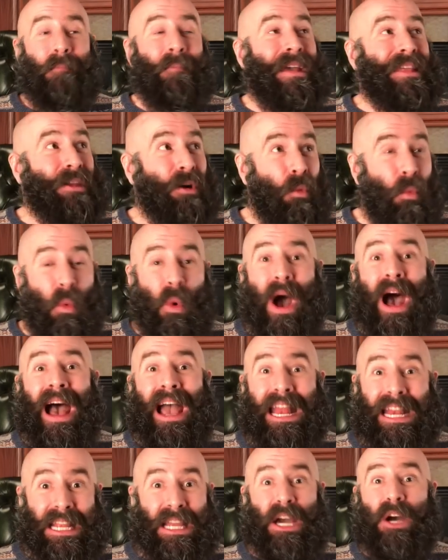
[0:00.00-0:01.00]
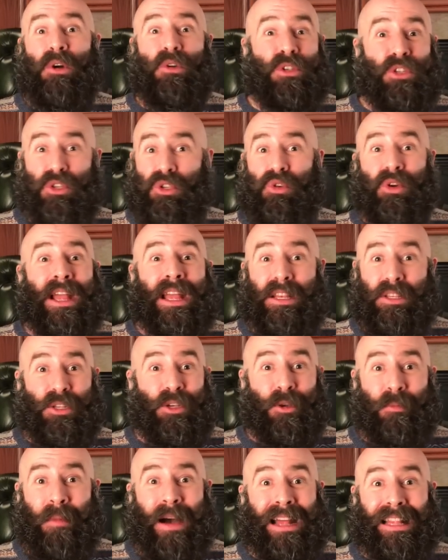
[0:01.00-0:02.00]
May the wine go straight
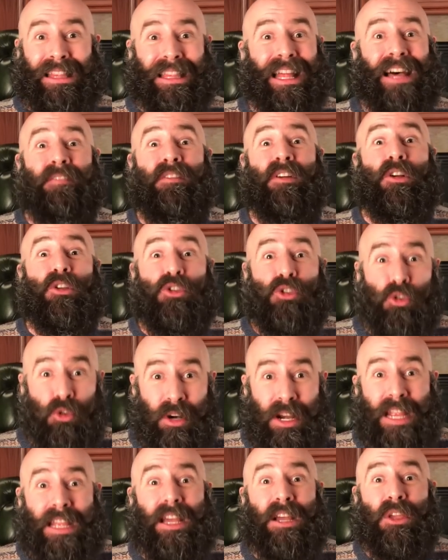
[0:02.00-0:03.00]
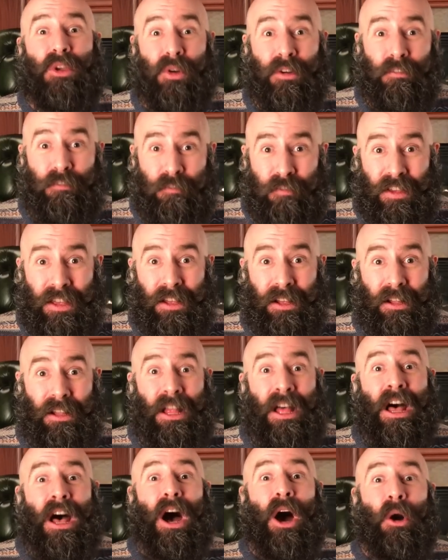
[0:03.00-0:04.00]
to my lover. Drink your
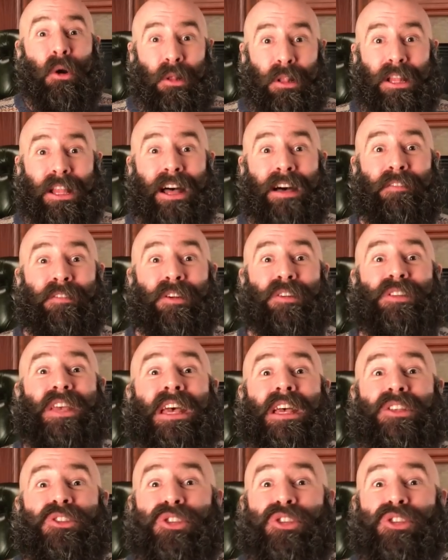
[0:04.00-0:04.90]
fill, O lovers.